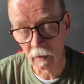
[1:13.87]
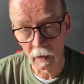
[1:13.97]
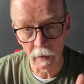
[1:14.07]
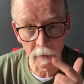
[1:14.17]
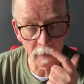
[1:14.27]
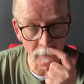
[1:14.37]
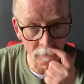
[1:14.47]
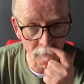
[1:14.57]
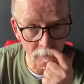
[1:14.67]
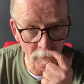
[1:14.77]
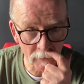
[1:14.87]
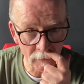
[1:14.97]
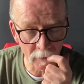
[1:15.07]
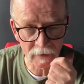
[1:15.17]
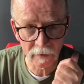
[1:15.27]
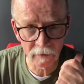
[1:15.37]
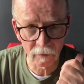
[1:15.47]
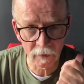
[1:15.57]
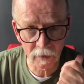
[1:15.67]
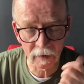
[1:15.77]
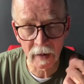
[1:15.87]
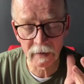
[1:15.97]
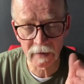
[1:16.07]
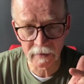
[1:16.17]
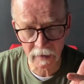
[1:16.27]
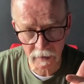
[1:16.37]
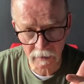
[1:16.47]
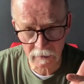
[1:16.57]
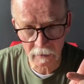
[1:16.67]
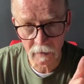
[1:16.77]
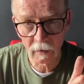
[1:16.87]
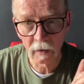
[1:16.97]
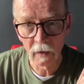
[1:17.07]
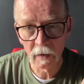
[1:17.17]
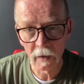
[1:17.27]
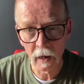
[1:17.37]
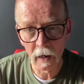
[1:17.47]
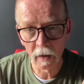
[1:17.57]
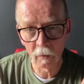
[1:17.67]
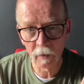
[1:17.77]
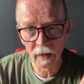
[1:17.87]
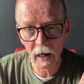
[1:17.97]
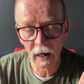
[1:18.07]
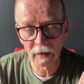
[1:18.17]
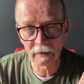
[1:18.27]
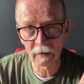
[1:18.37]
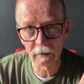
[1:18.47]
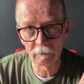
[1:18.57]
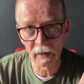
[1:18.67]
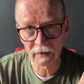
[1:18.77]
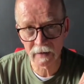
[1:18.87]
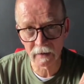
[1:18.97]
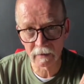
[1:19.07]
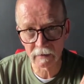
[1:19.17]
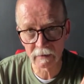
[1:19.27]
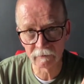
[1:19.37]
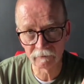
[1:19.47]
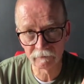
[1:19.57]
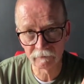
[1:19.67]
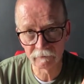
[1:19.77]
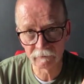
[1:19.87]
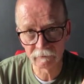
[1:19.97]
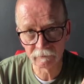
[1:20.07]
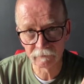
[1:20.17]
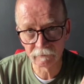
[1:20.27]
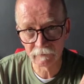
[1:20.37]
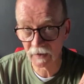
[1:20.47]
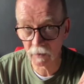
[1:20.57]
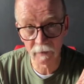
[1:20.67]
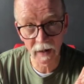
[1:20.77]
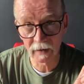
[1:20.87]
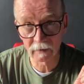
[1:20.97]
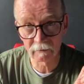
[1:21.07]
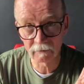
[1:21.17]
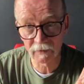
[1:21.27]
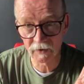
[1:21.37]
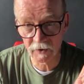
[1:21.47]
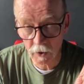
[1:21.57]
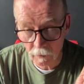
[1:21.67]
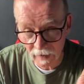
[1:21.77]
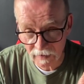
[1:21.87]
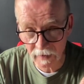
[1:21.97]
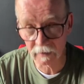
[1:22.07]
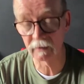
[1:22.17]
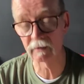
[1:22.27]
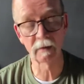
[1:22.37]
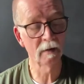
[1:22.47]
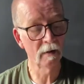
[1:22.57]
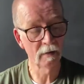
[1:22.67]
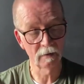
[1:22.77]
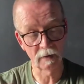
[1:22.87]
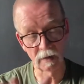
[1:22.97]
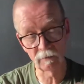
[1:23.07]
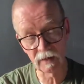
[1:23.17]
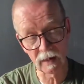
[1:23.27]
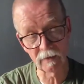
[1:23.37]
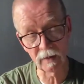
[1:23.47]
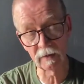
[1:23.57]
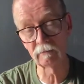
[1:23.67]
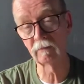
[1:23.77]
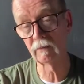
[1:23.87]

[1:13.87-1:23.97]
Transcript: no, 74, 86, we had mess tins. That's what we had, 2 mess tins. You come together,